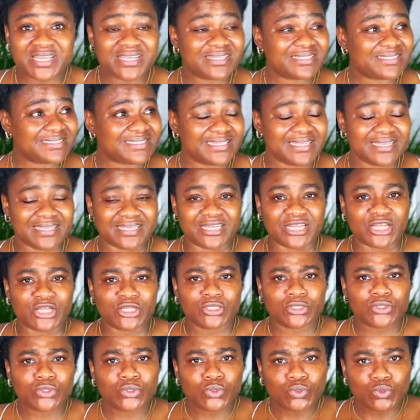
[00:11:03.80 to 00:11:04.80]
See,
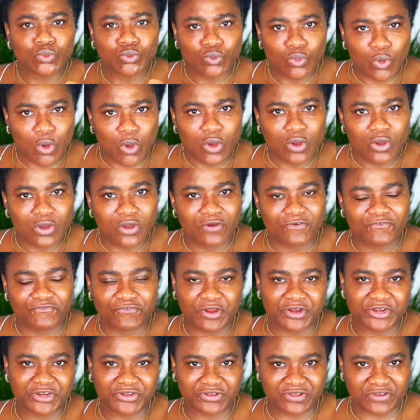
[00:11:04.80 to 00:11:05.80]
no
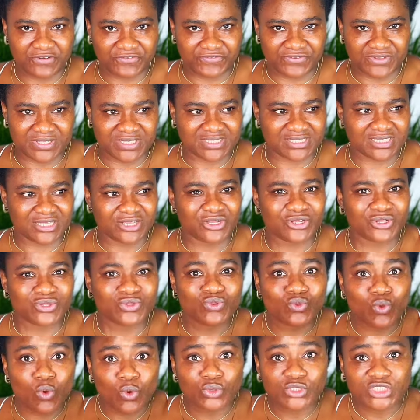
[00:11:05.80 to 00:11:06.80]
foreign office,
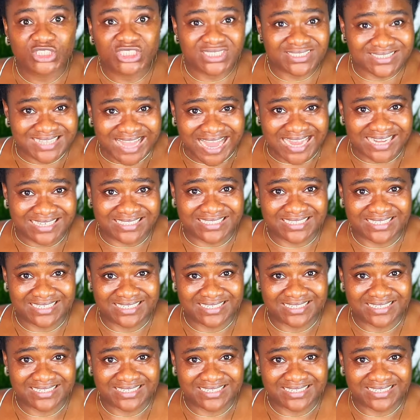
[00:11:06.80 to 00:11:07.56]
no stad,